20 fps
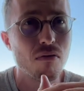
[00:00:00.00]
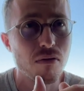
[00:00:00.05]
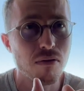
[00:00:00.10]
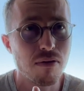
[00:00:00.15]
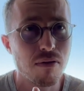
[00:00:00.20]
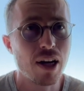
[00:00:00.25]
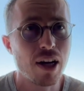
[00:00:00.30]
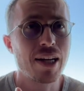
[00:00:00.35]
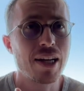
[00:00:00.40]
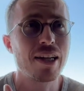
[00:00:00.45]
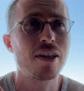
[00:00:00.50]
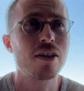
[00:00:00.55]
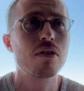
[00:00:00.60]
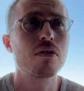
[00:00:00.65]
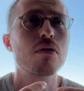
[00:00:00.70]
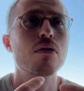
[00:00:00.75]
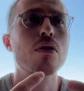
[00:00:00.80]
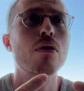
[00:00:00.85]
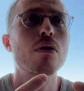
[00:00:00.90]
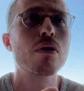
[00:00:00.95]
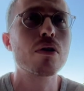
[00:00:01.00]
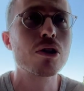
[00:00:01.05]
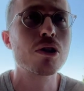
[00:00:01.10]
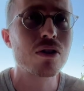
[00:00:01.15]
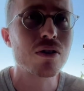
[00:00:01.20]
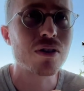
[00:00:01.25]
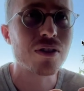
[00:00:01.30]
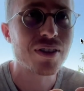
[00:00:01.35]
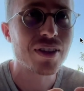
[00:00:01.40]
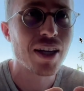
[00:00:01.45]
finding the courage
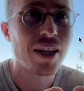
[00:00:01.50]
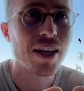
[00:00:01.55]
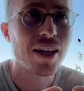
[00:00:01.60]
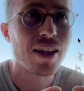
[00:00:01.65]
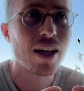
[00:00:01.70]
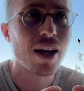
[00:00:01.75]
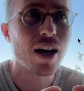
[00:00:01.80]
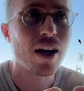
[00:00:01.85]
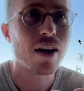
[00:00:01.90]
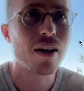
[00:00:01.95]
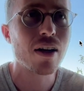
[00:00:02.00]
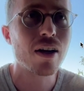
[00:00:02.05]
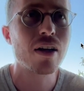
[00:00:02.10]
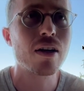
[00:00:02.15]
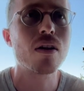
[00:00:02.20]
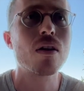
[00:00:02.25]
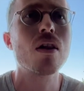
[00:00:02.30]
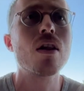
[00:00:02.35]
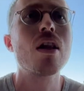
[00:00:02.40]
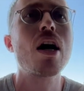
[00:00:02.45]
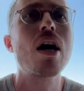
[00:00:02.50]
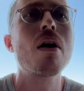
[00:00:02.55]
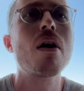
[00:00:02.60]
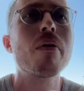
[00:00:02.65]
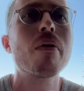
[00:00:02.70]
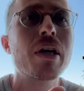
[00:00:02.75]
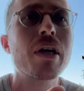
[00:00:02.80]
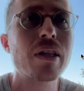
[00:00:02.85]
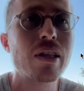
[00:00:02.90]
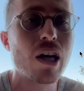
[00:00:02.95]
to say that and
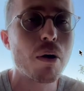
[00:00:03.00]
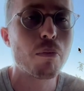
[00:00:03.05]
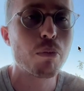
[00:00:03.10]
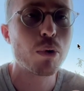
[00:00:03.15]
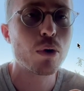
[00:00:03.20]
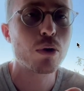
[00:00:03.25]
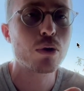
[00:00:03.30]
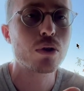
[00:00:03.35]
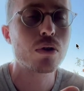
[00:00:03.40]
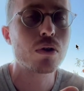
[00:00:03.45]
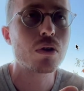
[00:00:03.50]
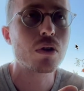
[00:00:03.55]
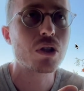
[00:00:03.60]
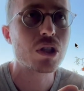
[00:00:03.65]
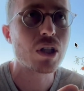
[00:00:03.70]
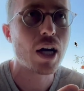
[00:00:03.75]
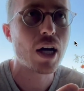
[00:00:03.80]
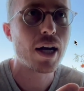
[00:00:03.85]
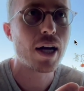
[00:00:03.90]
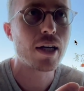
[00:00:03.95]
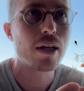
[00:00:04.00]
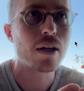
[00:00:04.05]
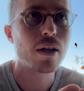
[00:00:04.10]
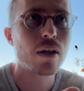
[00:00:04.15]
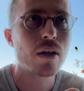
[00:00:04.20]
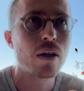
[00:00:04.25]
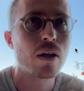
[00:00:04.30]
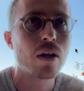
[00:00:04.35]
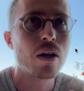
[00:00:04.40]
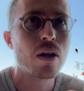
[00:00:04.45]
allowing that person to shine.
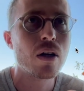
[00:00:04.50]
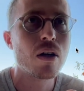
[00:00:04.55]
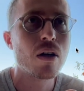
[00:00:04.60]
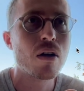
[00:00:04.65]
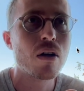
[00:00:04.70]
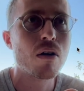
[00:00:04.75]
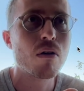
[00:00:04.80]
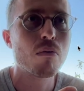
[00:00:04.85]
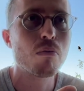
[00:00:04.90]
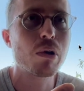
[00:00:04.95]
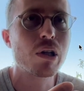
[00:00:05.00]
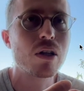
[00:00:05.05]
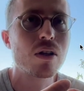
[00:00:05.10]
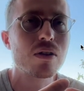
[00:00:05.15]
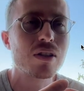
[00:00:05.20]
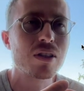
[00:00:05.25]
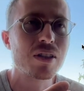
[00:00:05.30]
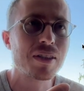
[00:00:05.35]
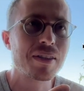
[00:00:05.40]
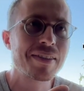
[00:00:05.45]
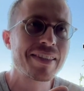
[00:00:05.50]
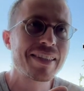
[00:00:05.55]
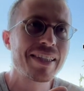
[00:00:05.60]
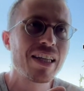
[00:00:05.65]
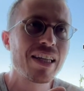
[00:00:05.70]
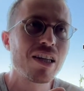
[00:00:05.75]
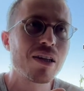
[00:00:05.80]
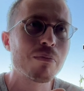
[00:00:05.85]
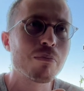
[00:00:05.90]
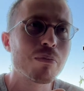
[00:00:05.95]
Because in a
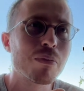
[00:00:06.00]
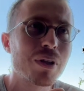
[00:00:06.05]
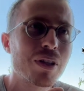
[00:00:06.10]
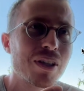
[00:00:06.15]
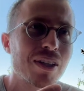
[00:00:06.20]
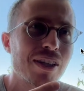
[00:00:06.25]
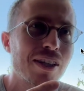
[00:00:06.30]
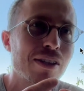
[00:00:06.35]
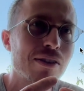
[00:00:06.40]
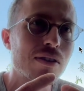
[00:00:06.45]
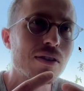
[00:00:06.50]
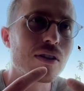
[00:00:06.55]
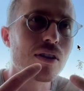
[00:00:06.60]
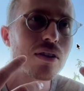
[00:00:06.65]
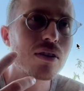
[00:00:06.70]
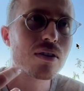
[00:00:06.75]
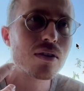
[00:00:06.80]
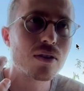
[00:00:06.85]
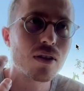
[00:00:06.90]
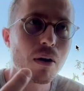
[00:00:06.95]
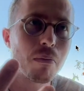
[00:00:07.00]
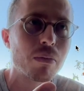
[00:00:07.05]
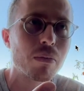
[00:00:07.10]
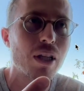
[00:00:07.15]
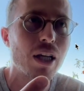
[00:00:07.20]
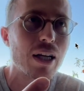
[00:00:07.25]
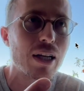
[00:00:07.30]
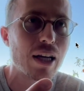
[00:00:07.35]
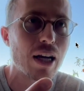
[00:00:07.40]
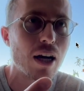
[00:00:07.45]
team, it's the sum
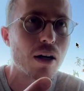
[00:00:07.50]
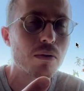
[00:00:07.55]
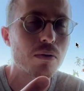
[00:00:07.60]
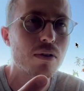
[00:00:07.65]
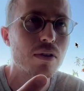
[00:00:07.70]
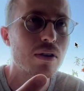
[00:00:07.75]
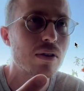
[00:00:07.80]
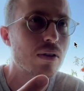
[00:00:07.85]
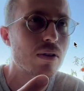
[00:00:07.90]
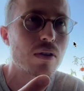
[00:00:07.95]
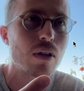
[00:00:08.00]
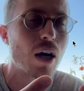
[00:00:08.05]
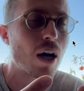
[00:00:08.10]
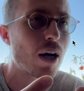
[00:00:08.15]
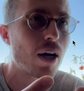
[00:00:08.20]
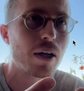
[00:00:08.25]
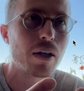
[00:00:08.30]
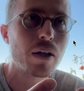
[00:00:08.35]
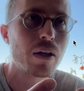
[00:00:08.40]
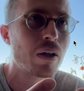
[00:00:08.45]
that counts. It's not